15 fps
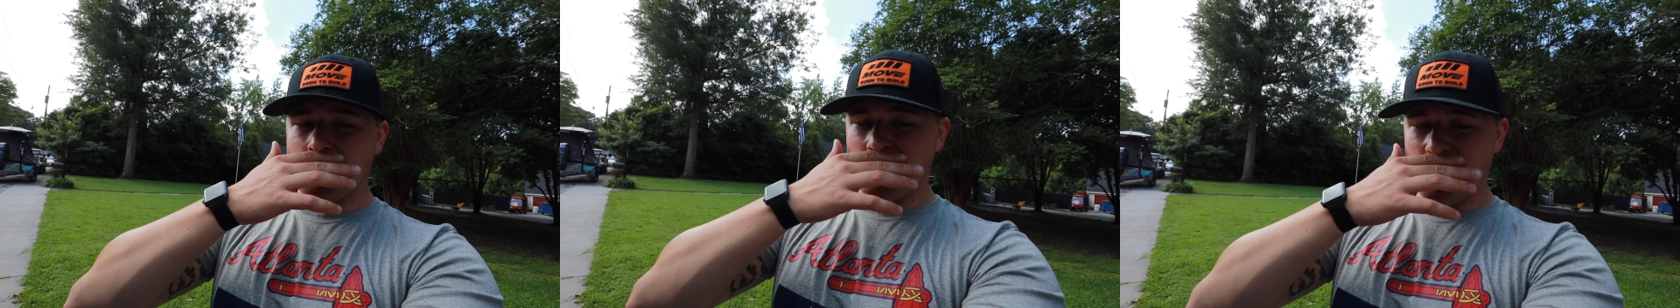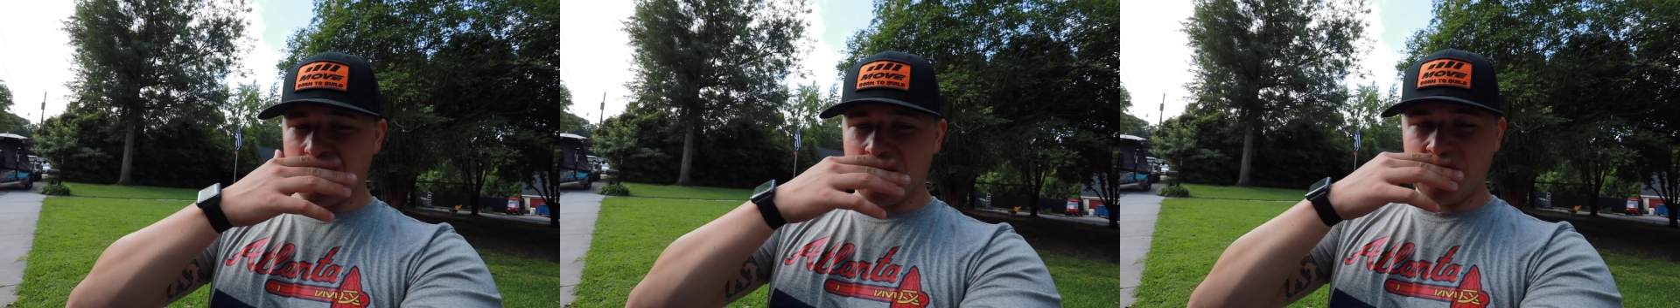
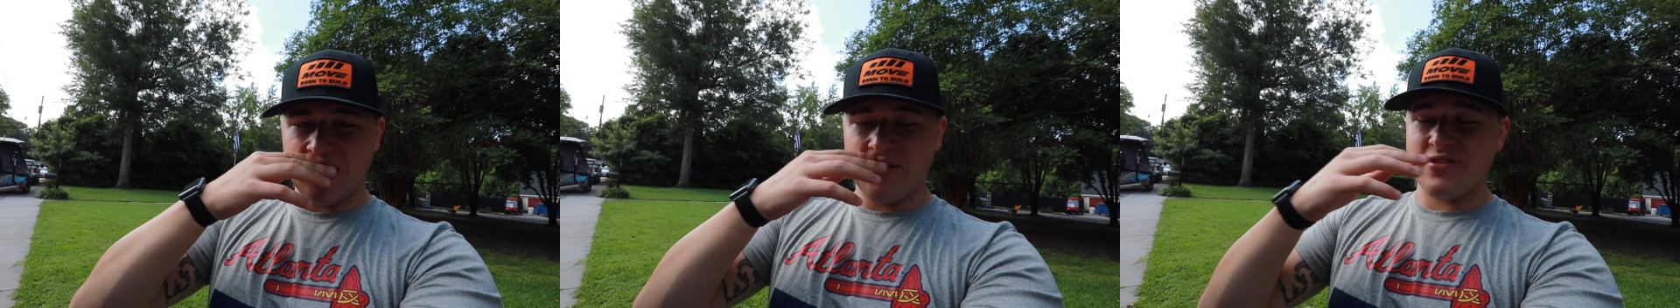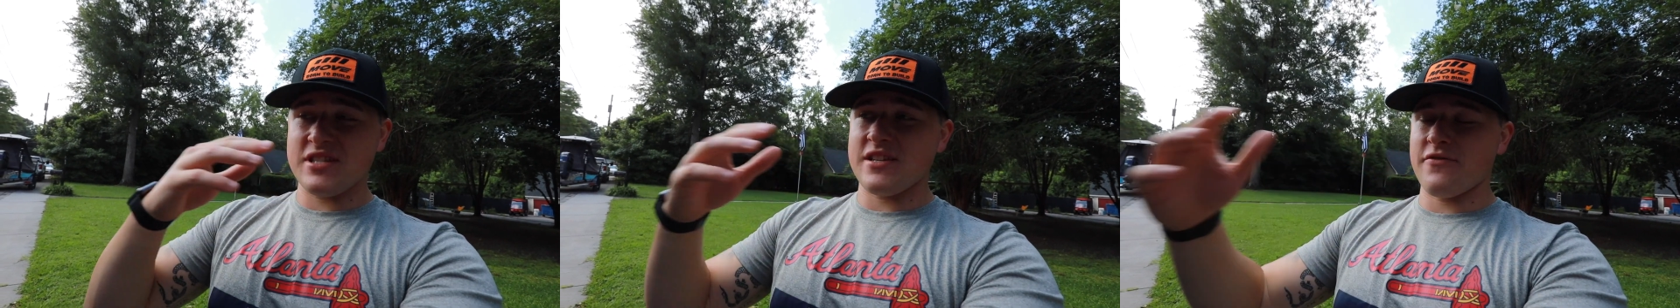
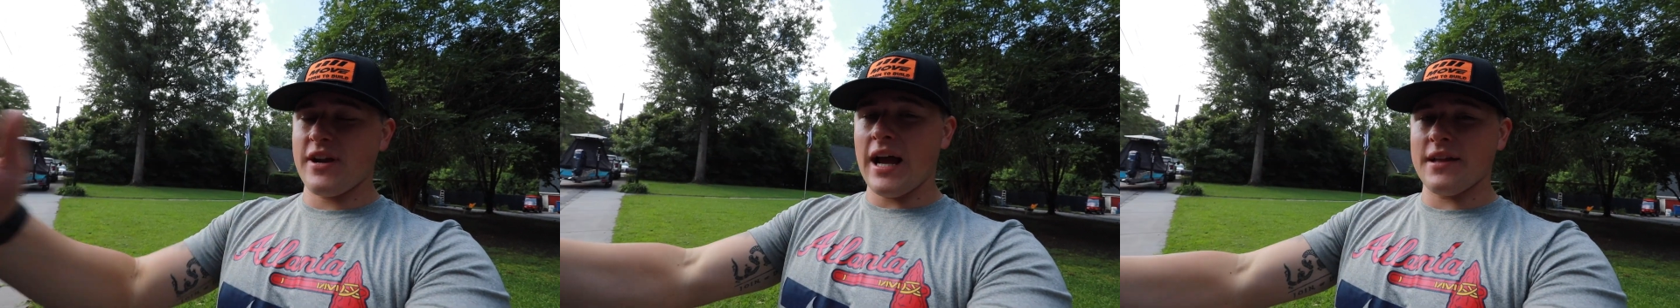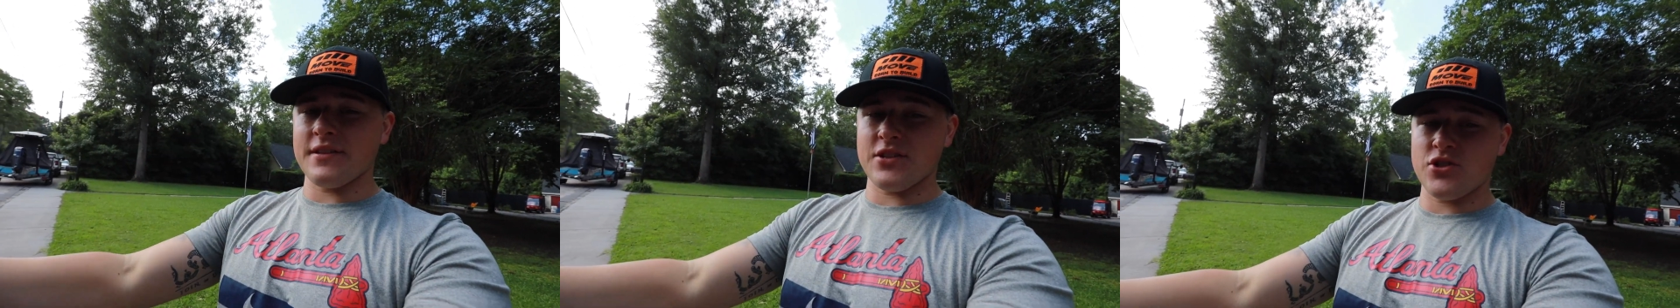ever since I've
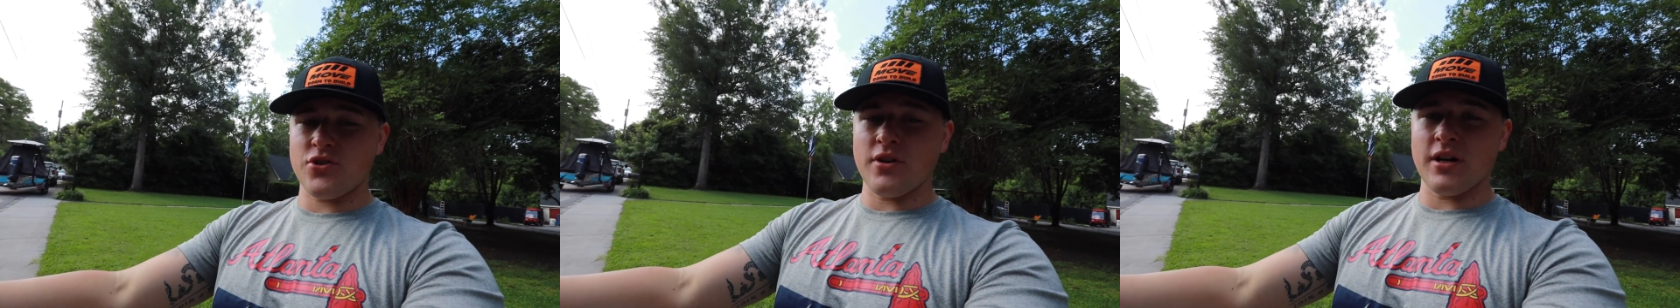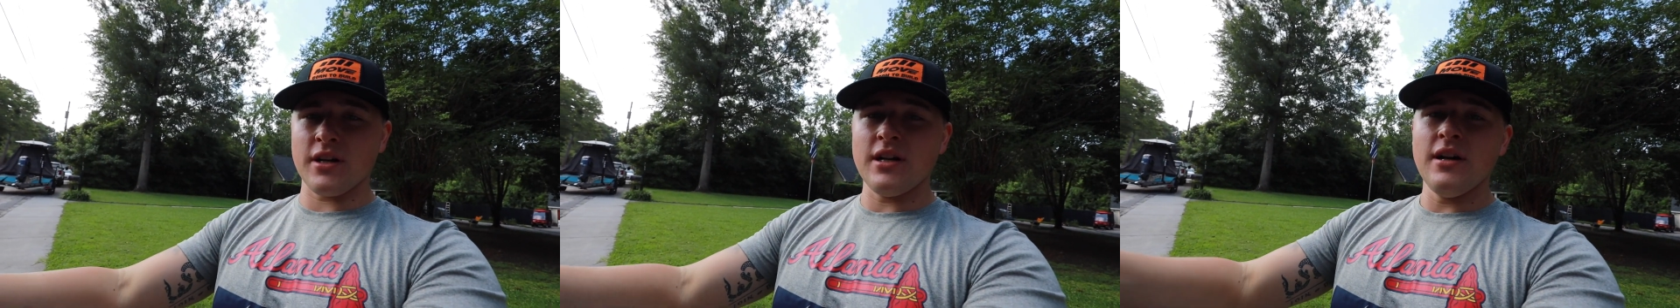gotten this
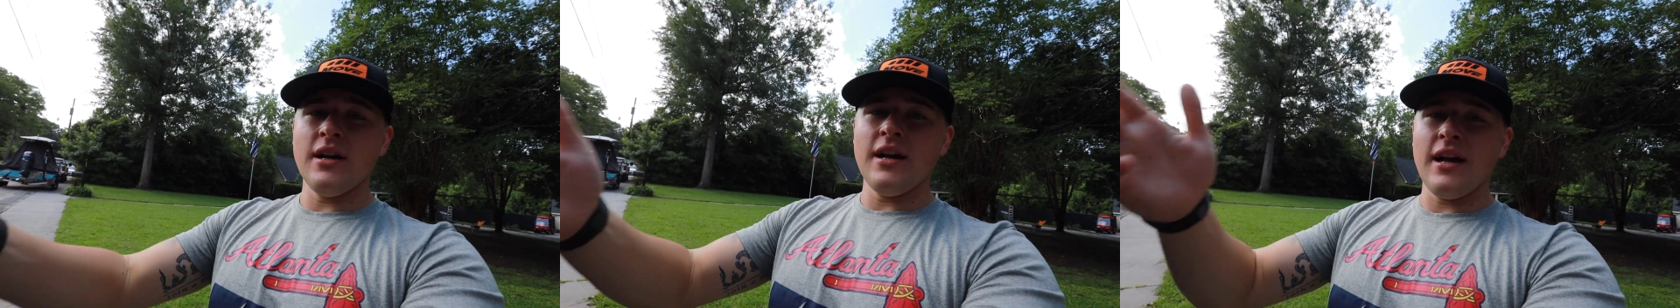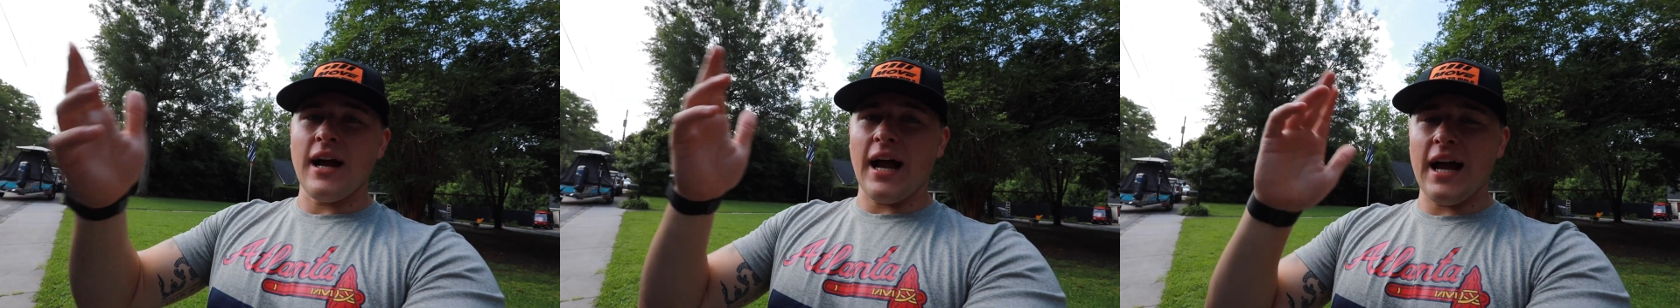truck,
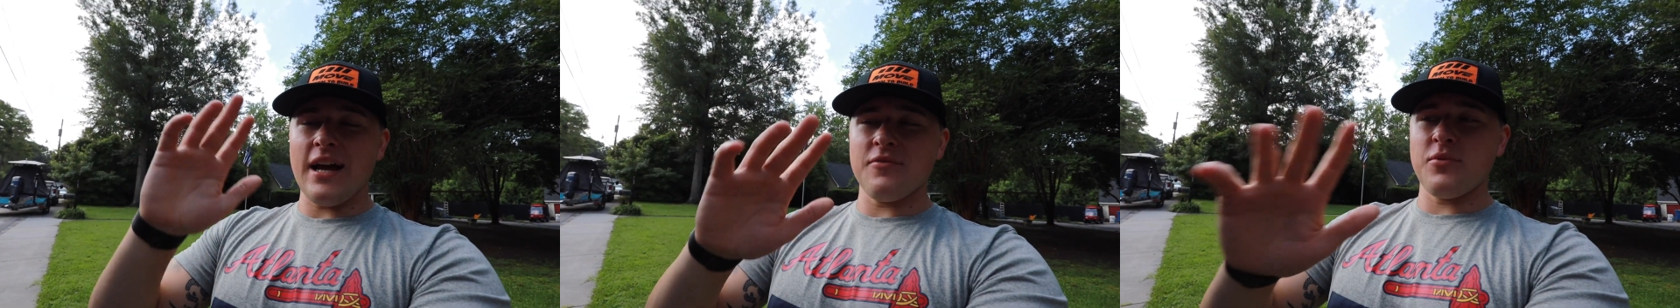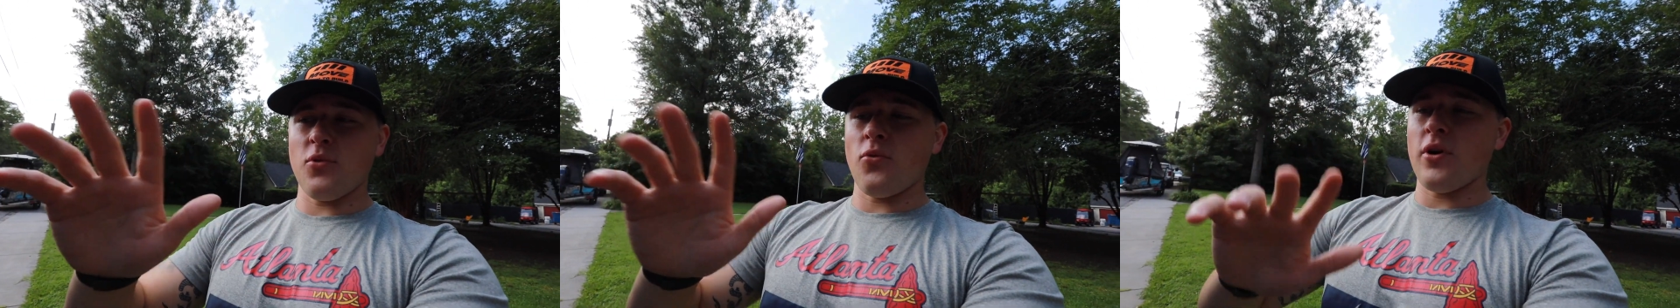I
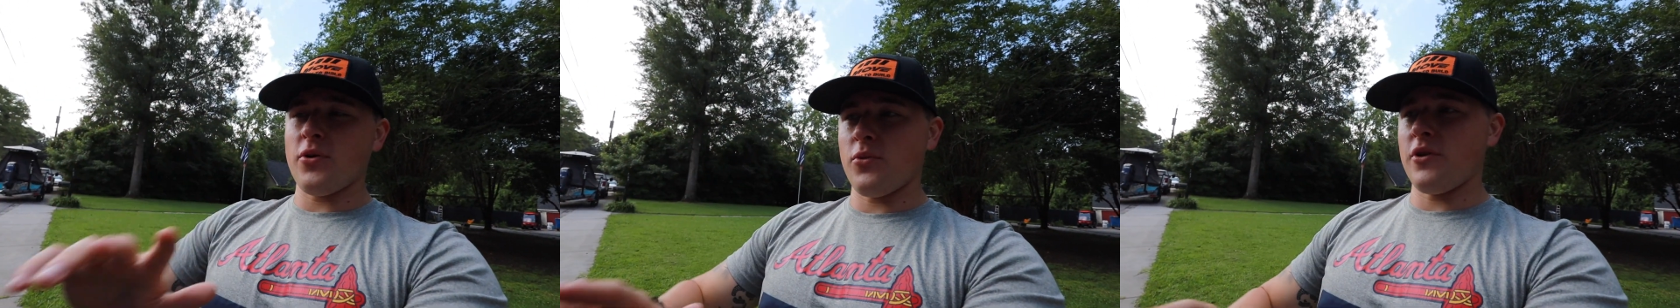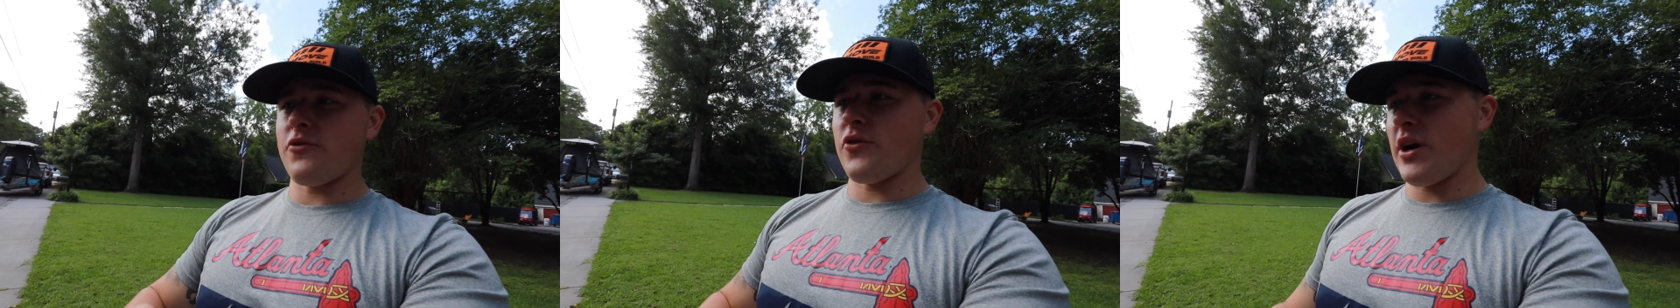have been wanting
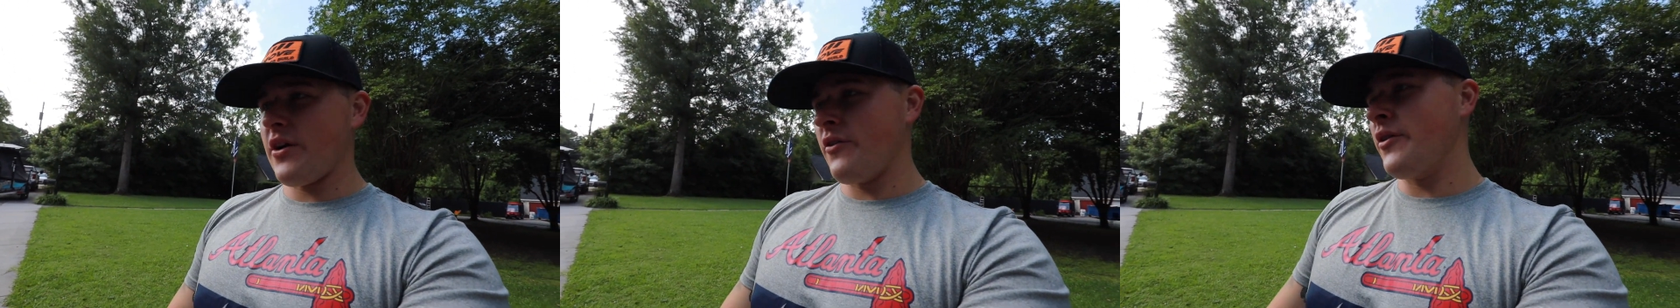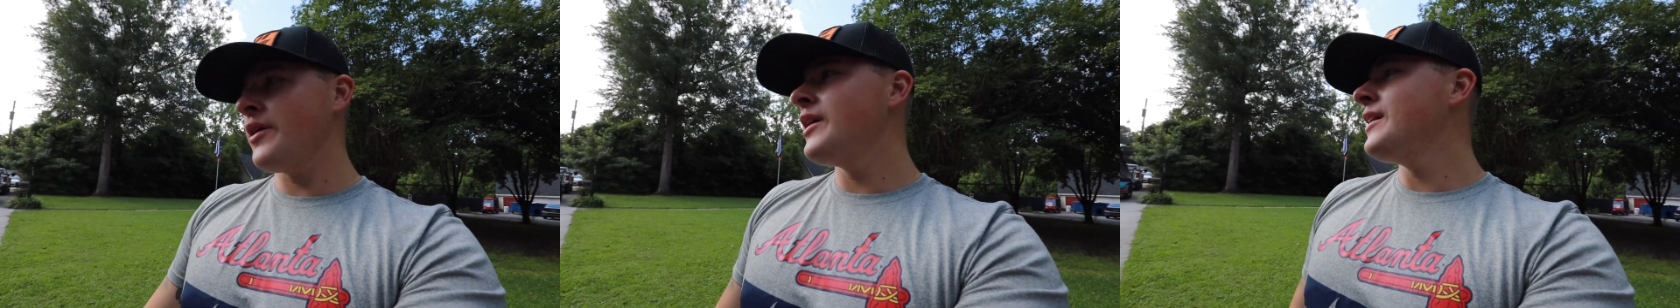one forever.